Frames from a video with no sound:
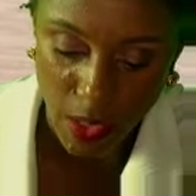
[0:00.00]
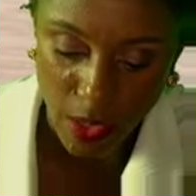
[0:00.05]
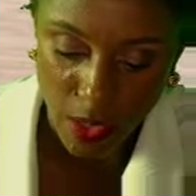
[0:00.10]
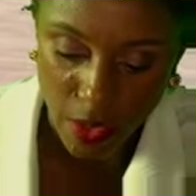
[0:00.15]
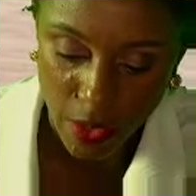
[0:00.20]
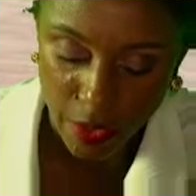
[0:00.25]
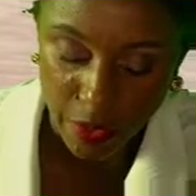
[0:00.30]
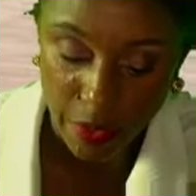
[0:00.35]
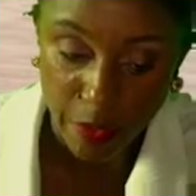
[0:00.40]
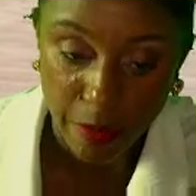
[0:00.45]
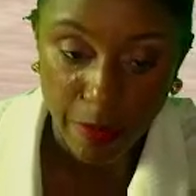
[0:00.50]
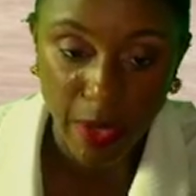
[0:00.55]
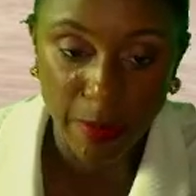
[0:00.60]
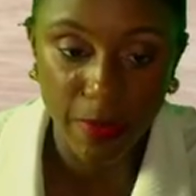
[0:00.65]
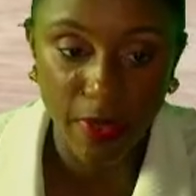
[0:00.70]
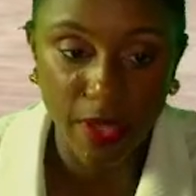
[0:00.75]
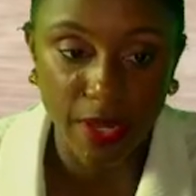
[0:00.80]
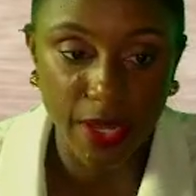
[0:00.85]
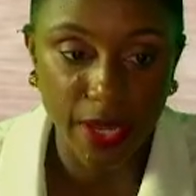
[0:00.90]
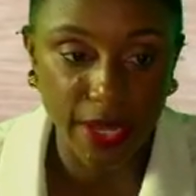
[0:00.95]

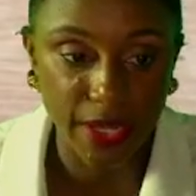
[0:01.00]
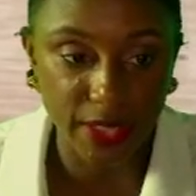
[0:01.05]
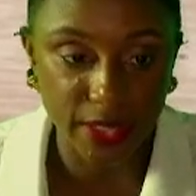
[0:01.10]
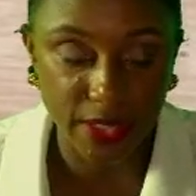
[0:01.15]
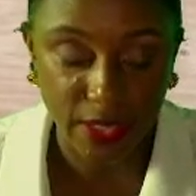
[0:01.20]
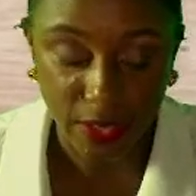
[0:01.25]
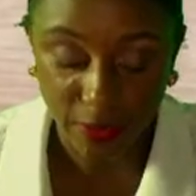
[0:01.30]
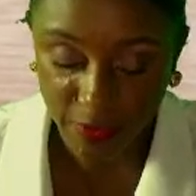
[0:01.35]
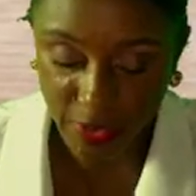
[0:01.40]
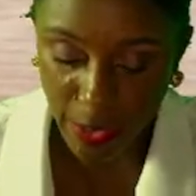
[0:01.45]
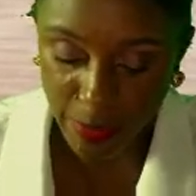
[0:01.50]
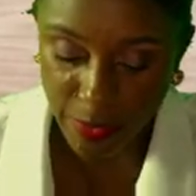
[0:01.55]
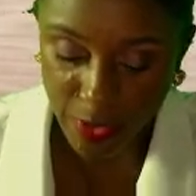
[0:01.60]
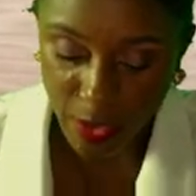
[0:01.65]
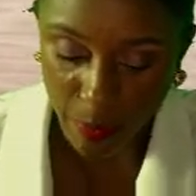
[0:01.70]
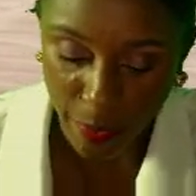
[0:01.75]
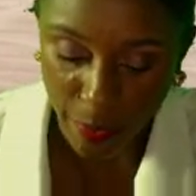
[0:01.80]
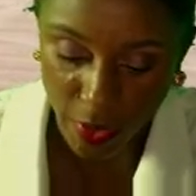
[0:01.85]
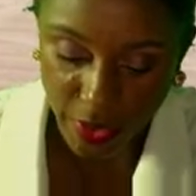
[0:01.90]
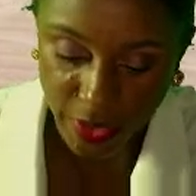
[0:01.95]
Remember, negative times a
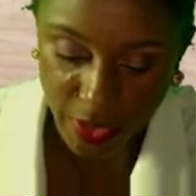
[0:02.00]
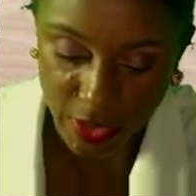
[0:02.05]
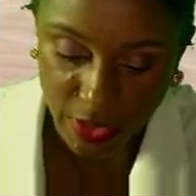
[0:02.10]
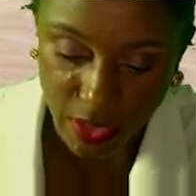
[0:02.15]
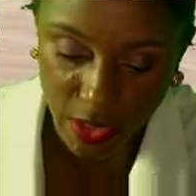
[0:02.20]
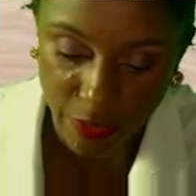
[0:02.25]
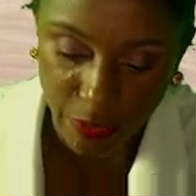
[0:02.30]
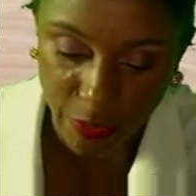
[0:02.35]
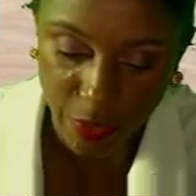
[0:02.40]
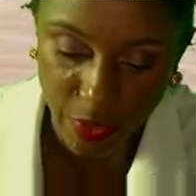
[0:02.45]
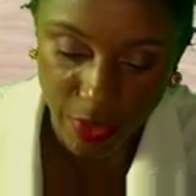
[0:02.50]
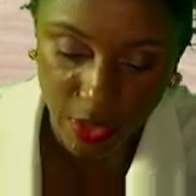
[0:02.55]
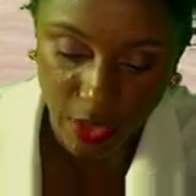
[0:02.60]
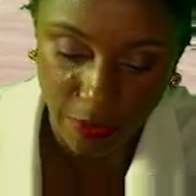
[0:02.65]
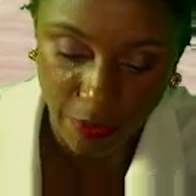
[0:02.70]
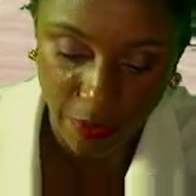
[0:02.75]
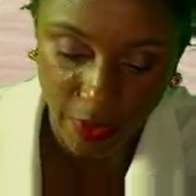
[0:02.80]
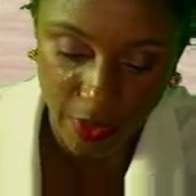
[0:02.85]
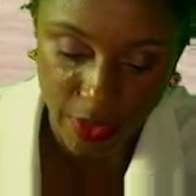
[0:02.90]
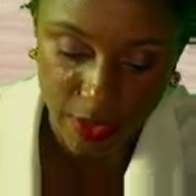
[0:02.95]
positive will give
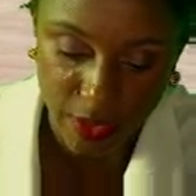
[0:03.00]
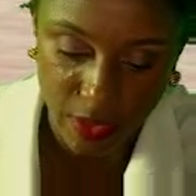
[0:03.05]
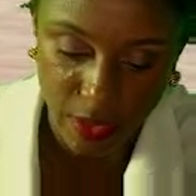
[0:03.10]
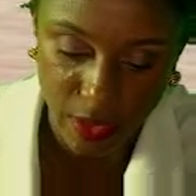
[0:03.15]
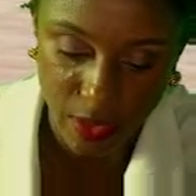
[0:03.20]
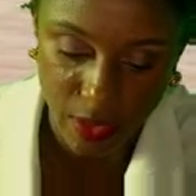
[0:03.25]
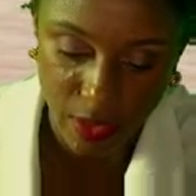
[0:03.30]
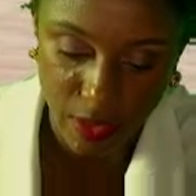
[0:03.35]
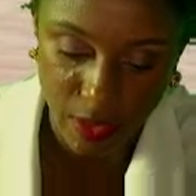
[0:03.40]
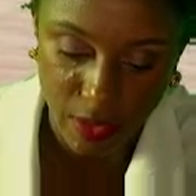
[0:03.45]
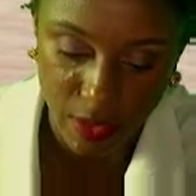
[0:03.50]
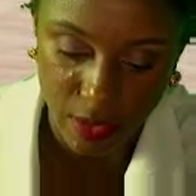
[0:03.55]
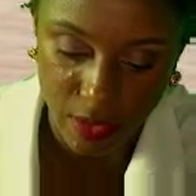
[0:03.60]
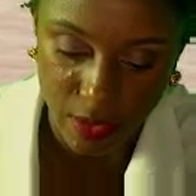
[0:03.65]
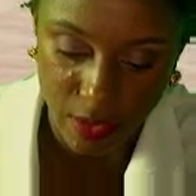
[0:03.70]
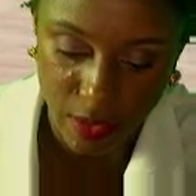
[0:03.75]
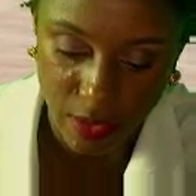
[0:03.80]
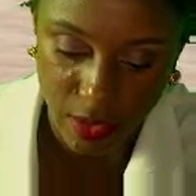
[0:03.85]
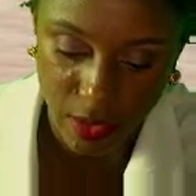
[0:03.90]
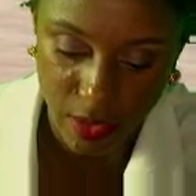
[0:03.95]
us a
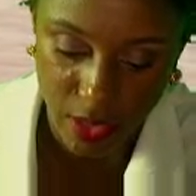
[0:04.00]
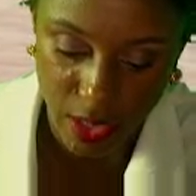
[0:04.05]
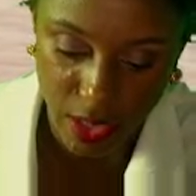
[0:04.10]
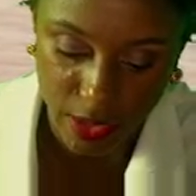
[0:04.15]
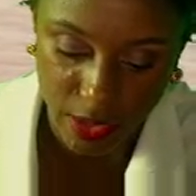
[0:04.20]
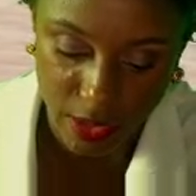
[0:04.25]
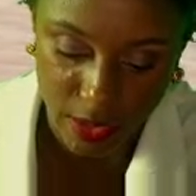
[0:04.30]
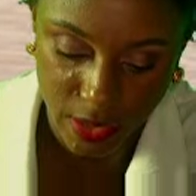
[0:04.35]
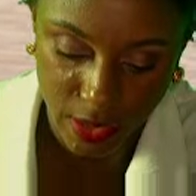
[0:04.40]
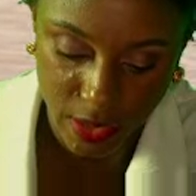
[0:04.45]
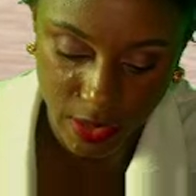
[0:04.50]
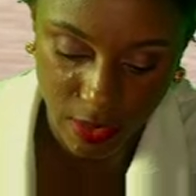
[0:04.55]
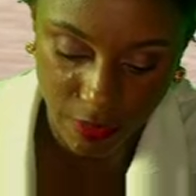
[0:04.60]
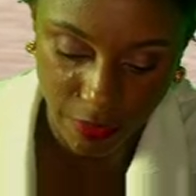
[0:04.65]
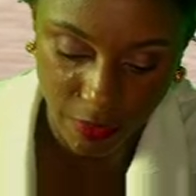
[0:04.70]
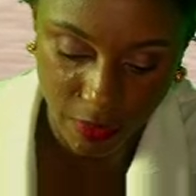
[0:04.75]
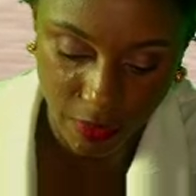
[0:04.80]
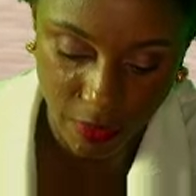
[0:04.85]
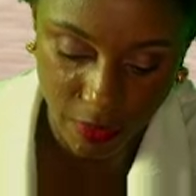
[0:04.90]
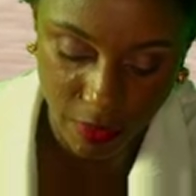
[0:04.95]
negative.
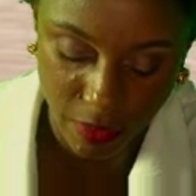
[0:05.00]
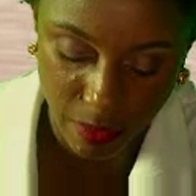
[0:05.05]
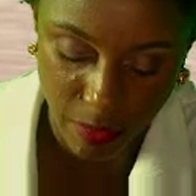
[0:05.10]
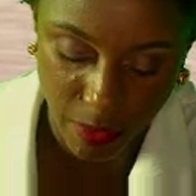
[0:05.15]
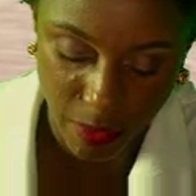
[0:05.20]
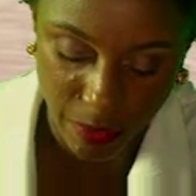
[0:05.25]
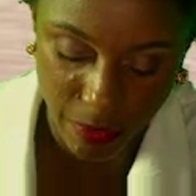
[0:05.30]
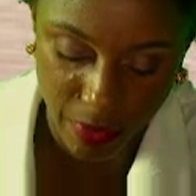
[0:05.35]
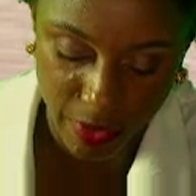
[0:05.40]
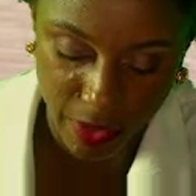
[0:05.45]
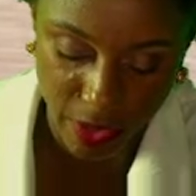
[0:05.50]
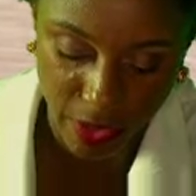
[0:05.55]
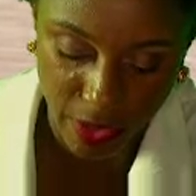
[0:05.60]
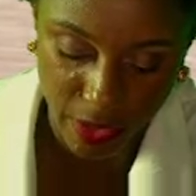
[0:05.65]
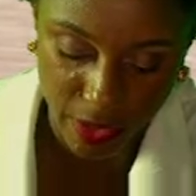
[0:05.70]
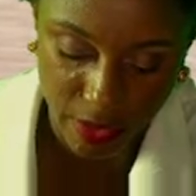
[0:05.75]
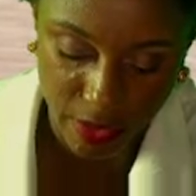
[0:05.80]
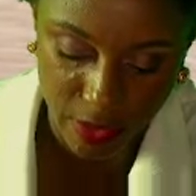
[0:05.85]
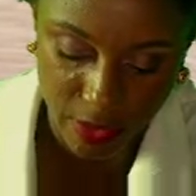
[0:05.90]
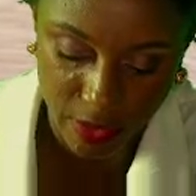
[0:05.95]
Remember
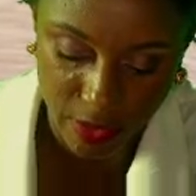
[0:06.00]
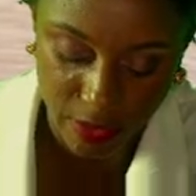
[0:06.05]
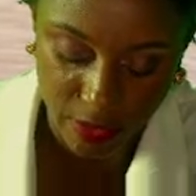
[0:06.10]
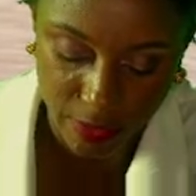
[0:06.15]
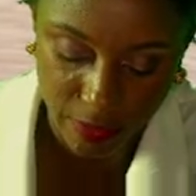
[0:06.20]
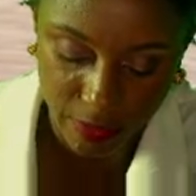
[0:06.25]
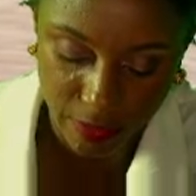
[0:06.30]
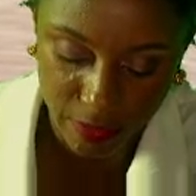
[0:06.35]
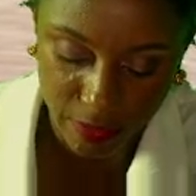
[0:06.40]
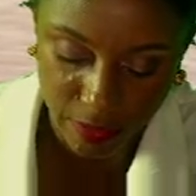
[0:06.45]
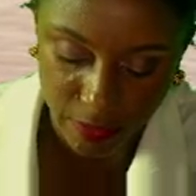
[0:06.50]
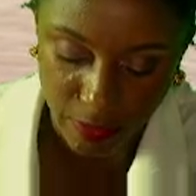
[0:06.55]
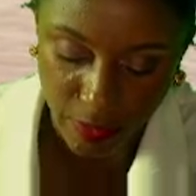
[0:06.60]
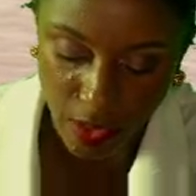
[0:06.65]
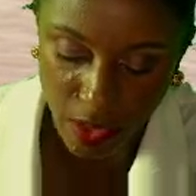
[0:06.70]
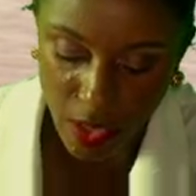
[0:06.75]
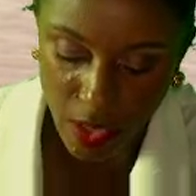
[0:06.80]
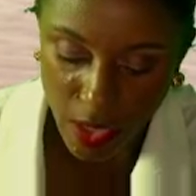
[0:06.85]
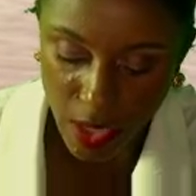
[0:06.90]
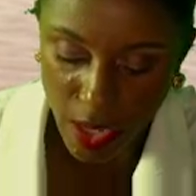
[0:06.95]
that.
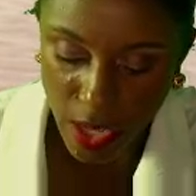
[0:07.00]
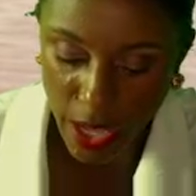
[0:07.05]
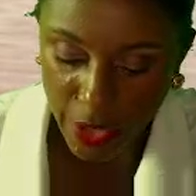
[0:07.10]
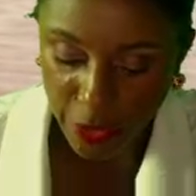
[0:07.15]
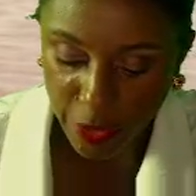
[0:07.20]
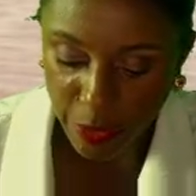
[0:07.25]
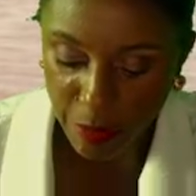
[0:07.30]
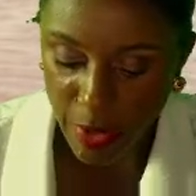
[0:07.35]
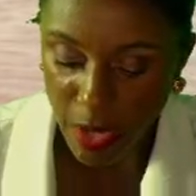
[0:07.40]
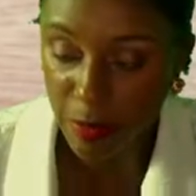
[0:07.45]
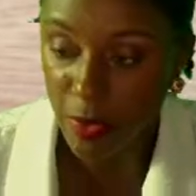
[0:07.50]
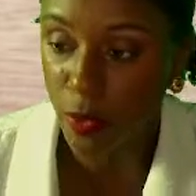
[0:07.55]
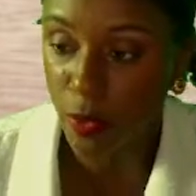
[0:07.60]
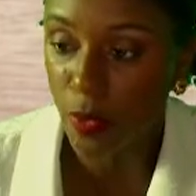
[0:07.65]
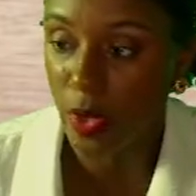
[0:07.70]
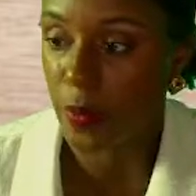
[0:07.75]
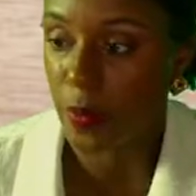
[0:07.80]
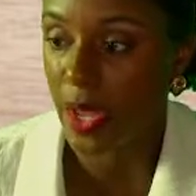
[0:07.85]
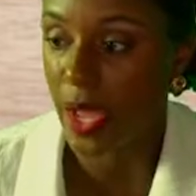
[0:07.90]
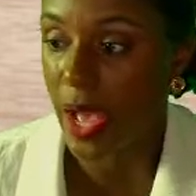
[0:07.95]
And remember,
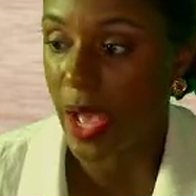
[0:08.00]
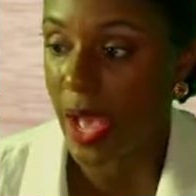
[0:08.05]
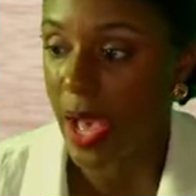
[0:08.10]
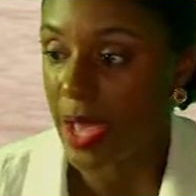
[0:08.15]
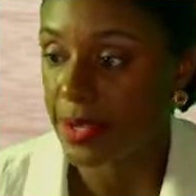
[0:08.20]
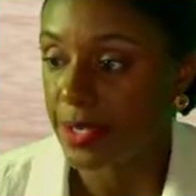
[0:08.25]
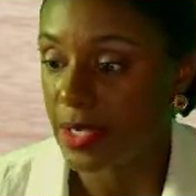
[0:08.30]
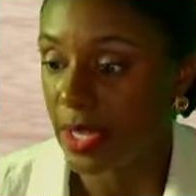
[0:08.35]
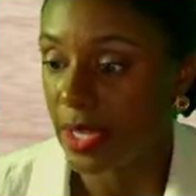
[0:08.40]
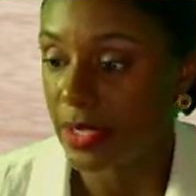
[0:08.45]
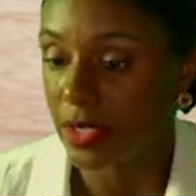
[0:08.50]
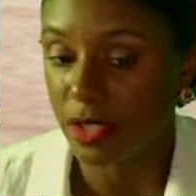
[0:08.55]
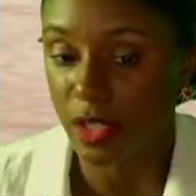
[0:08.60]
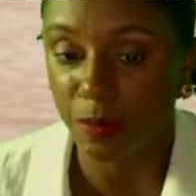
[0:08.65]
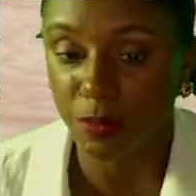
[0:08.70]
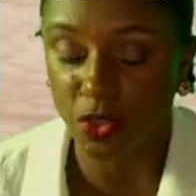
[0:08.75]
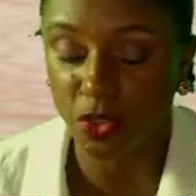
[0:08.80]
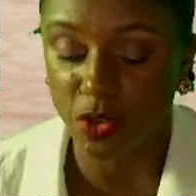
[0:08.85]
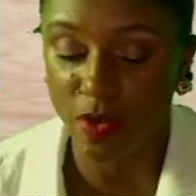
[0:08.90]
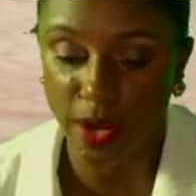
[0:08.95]
when we are adding and
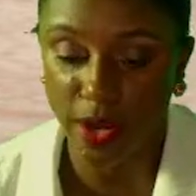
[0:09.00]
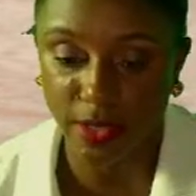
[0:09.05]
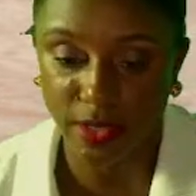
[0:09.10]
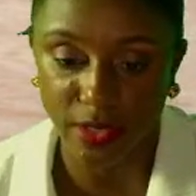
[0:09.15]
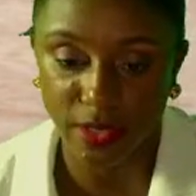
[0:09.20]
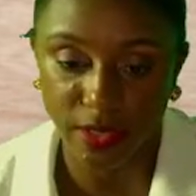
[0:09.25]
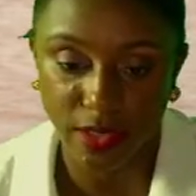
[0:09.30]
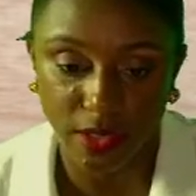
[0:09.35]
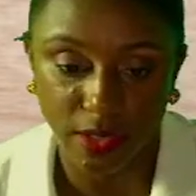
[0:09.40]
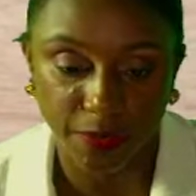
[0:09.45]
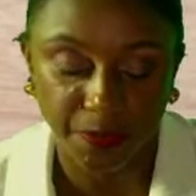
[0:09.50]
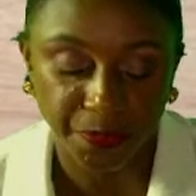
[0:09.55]
subtracting,